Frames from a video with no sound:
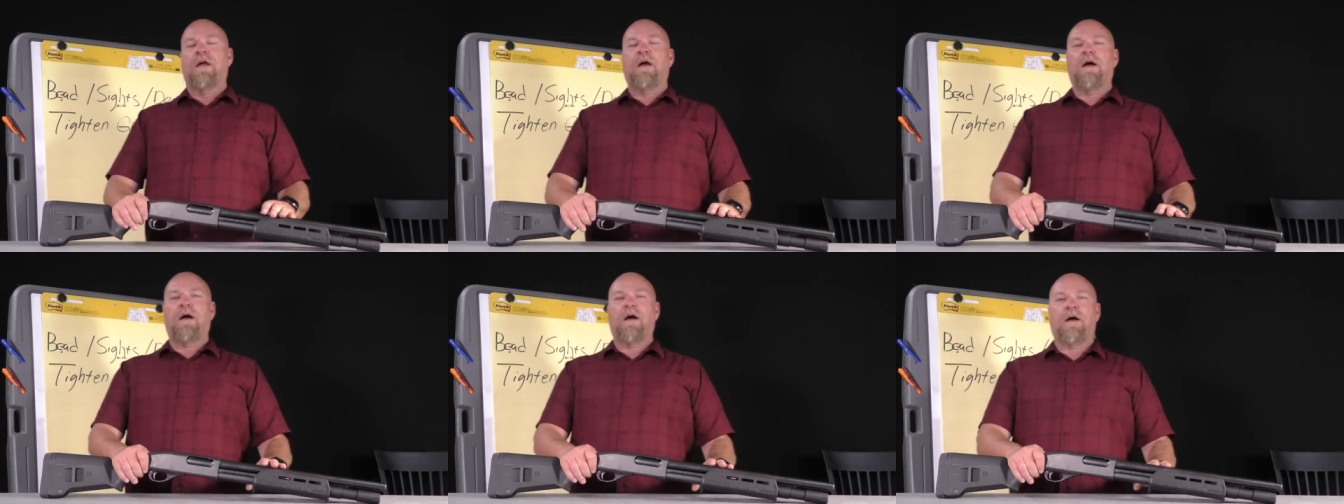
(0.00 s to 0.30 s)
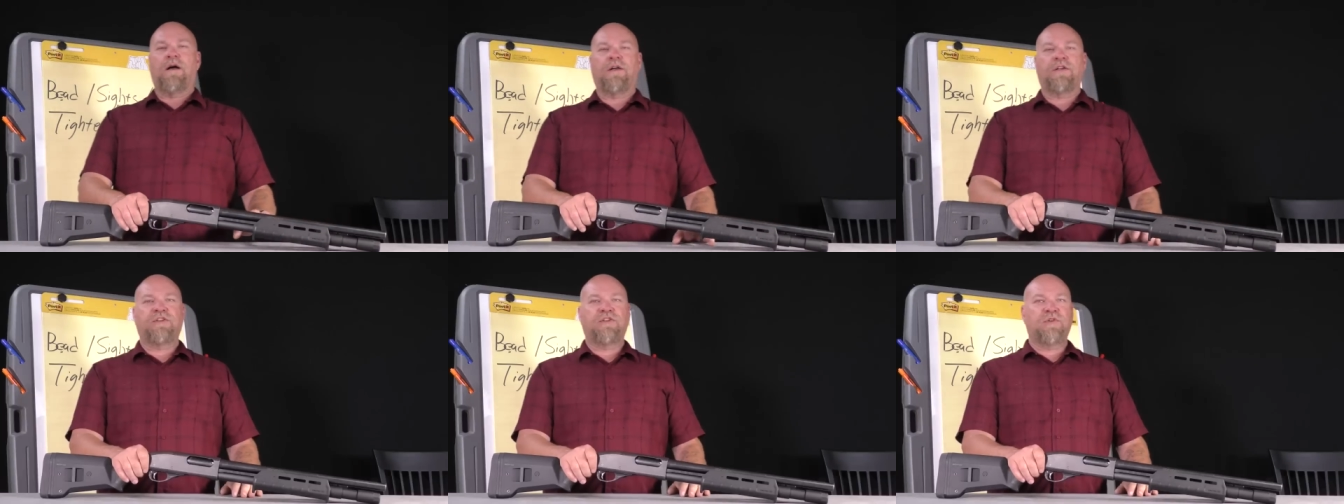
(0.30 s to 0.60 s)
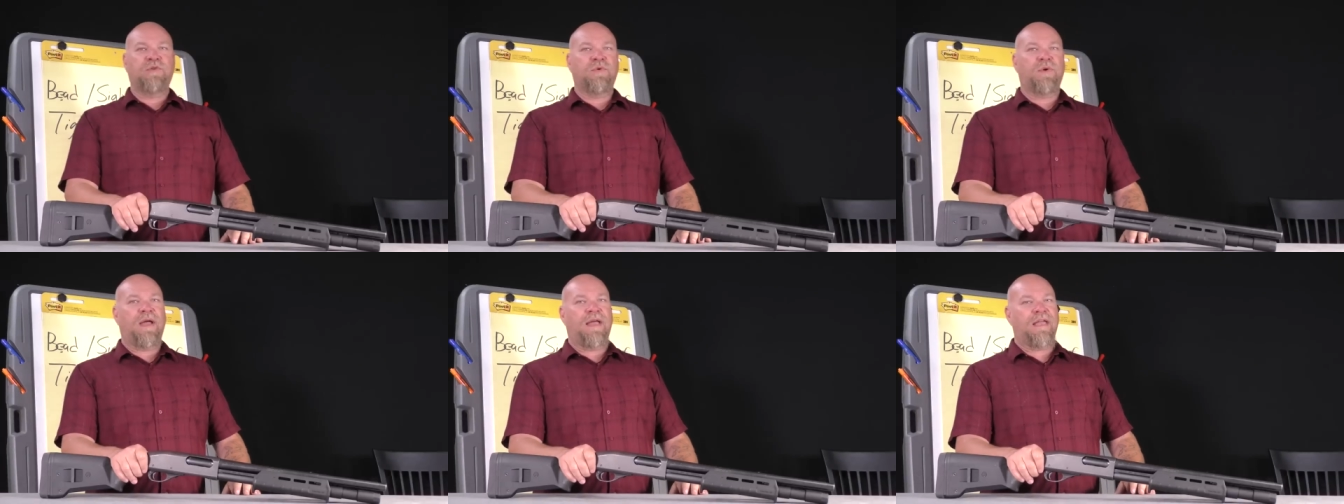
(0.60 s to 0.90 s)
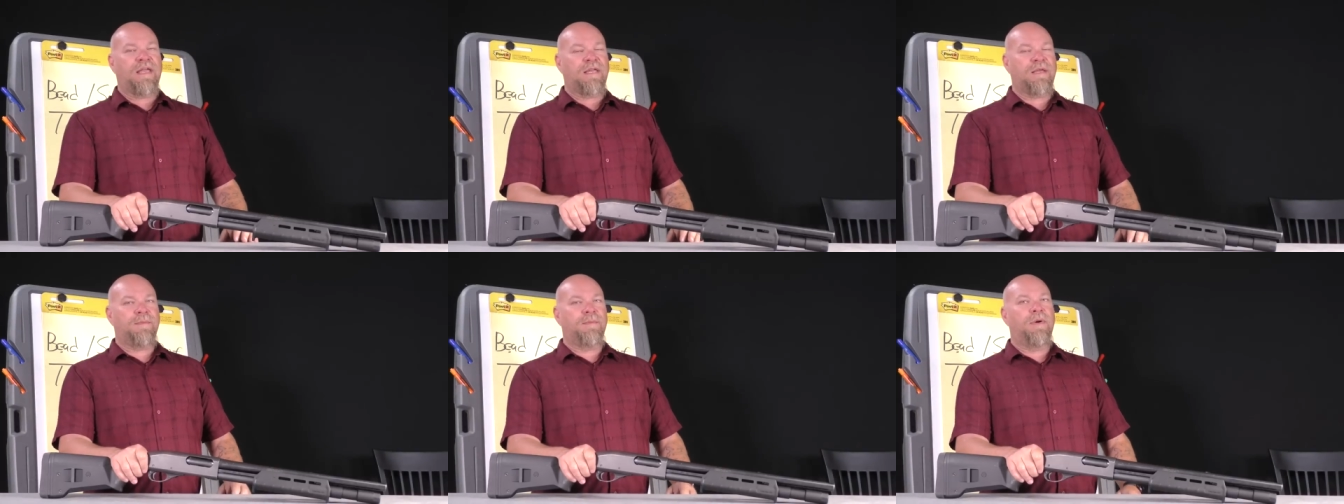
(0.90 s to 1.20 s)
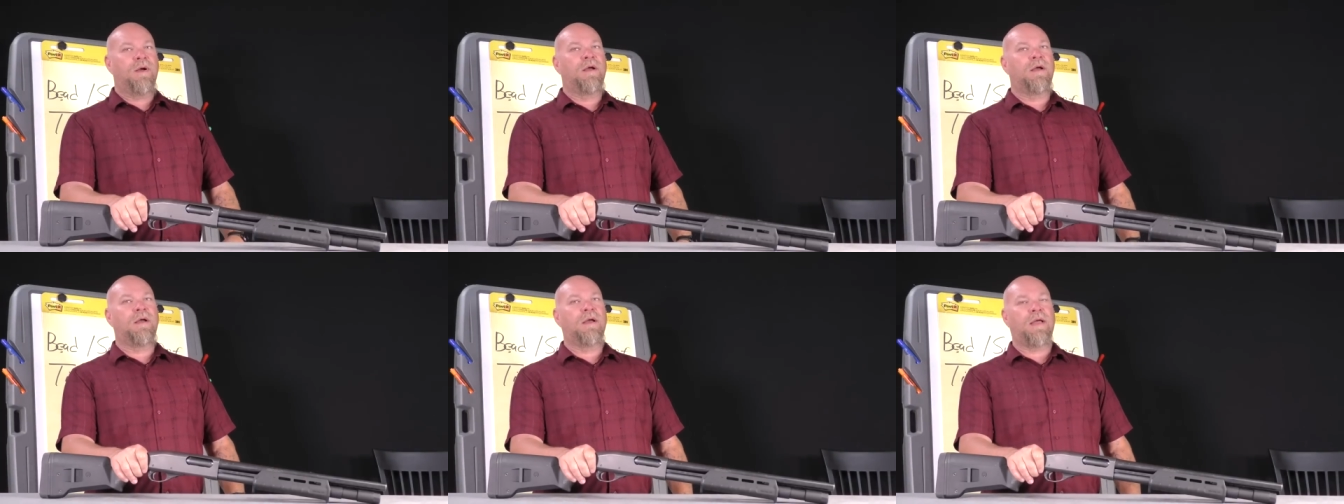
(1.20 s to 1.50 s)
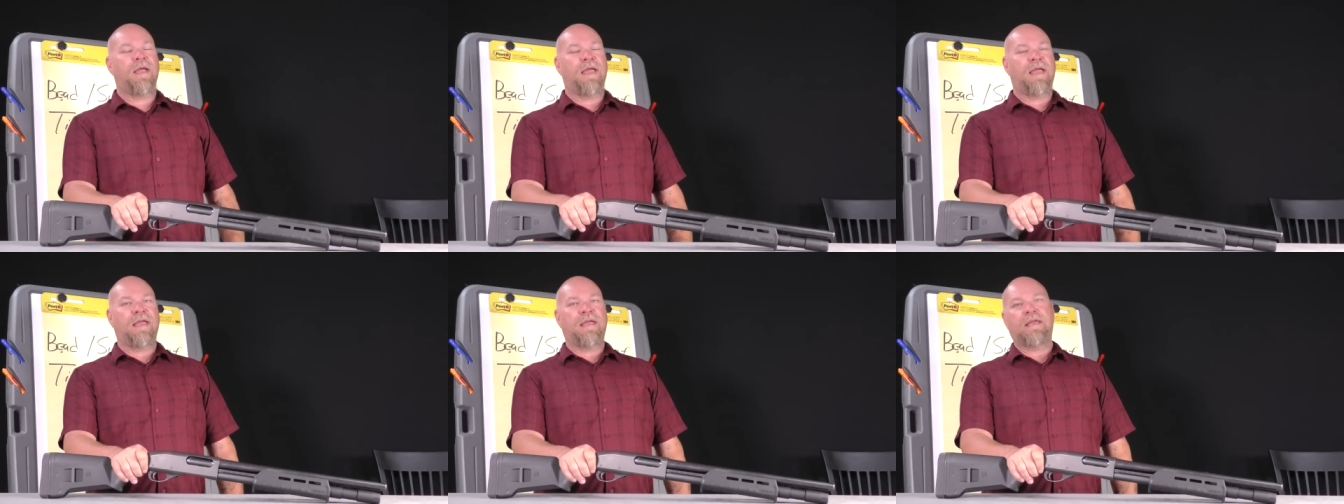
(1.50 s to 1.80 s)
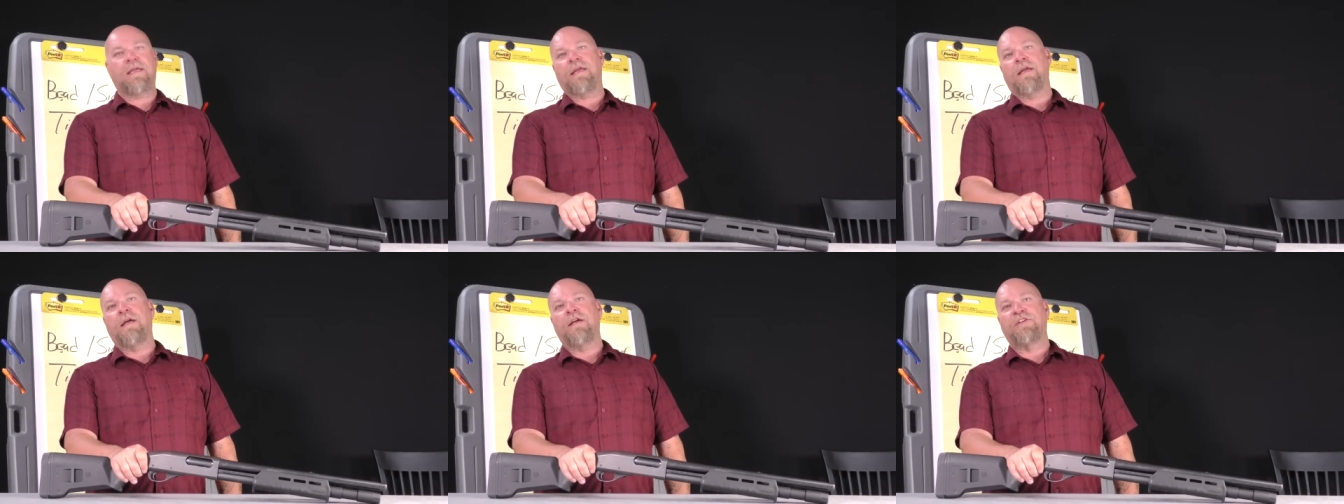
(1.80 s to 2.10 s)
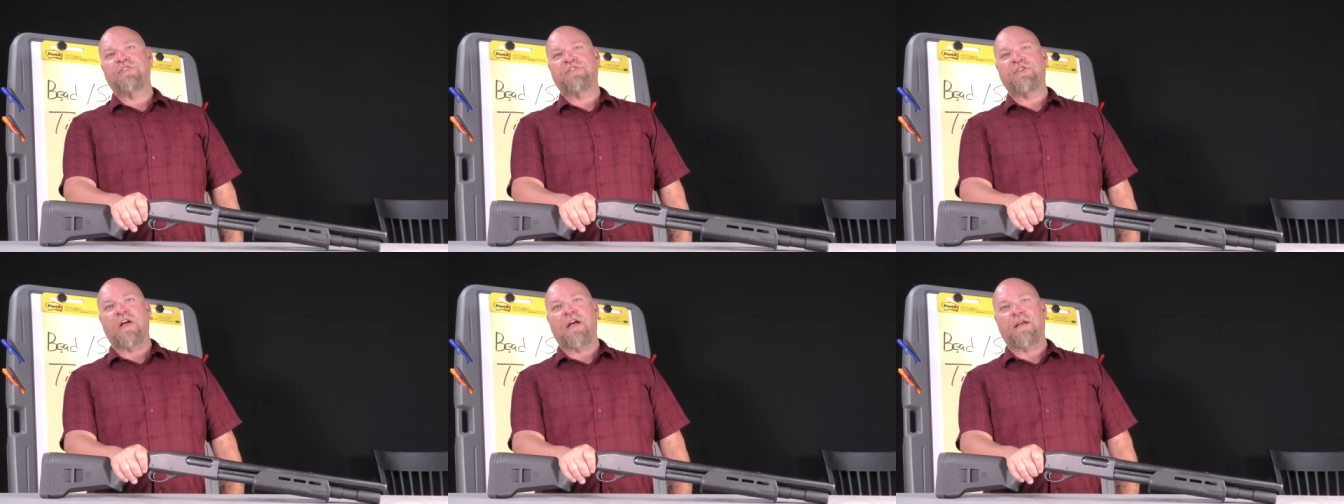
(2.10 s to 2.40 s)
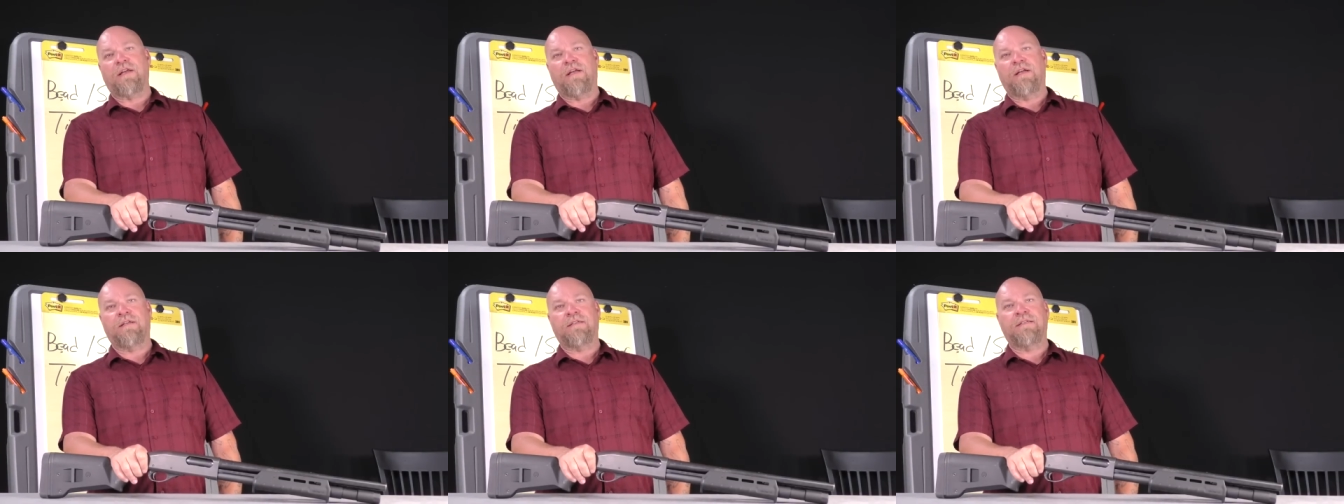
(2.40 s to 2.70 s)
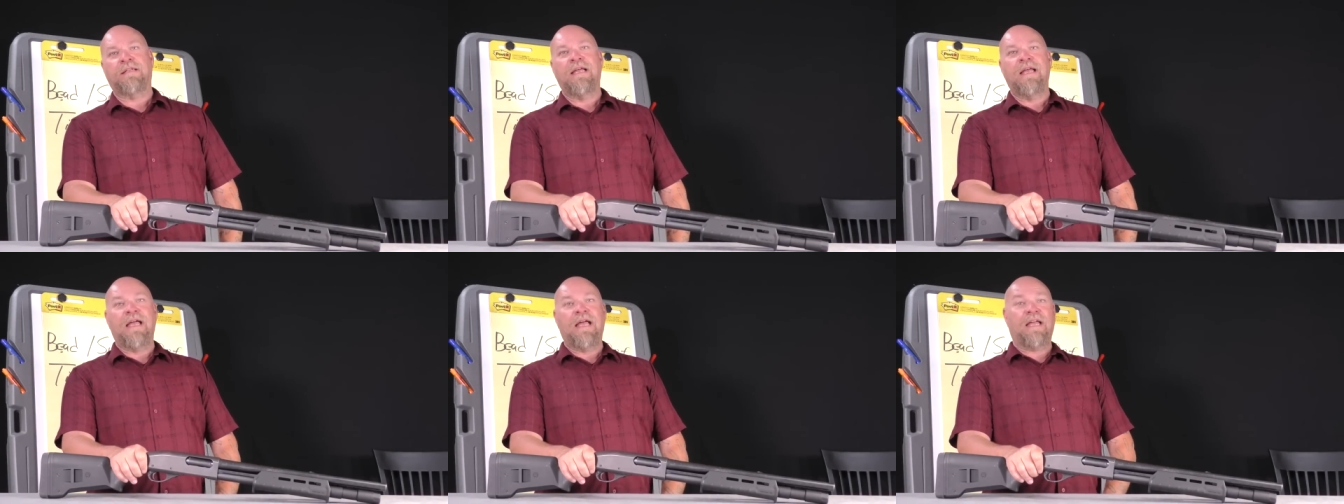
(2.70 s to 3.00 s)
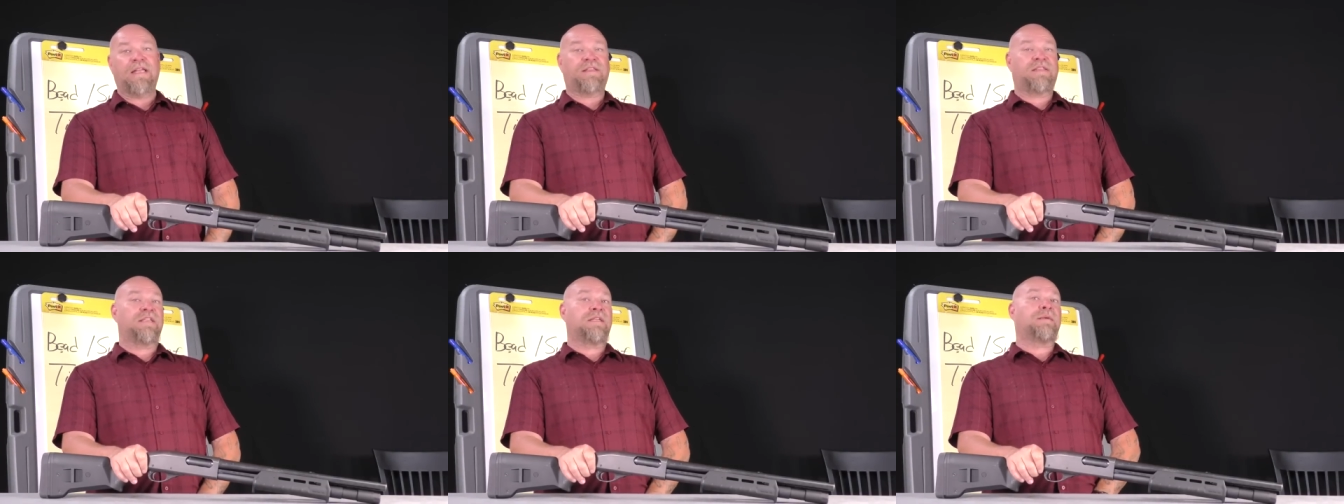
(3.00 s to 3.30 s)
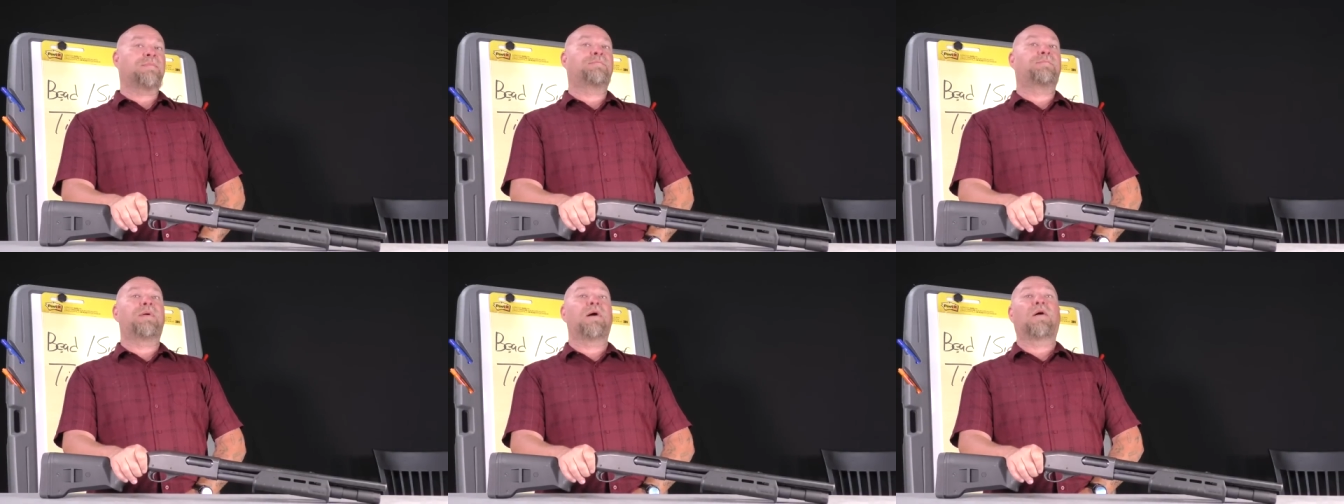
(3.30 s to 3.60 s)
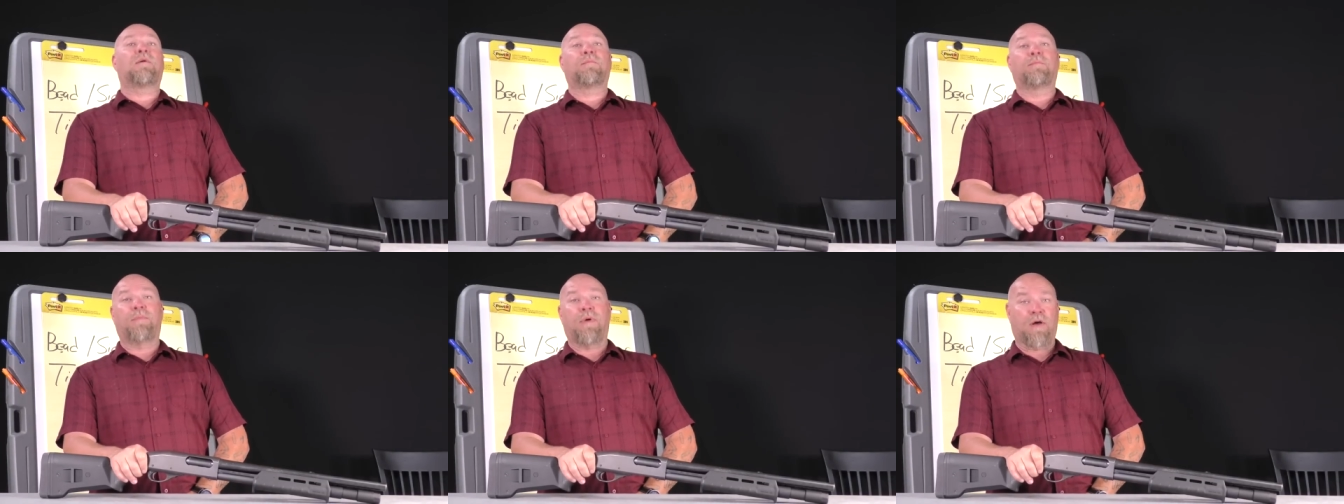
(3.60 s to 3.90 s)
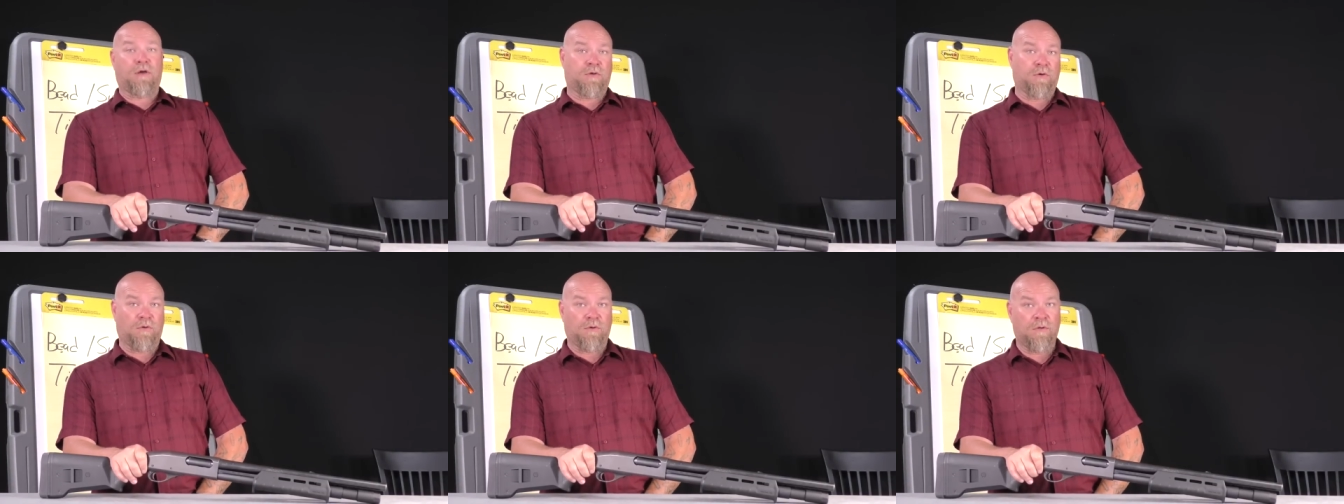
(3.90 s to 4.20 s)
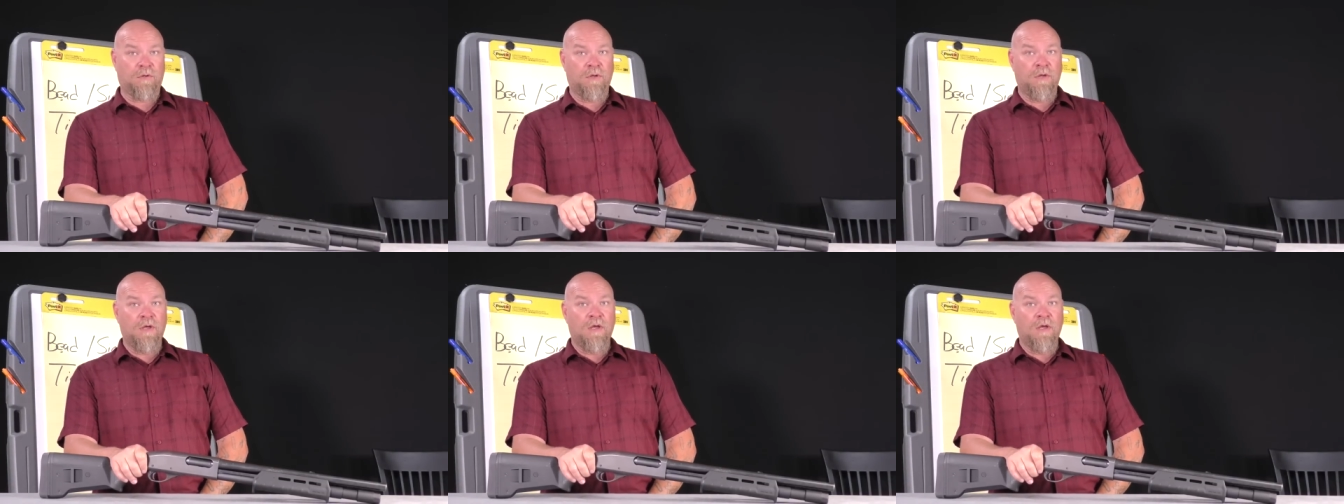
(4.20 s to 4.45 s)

uh, you aim a shotgun at the belt buckle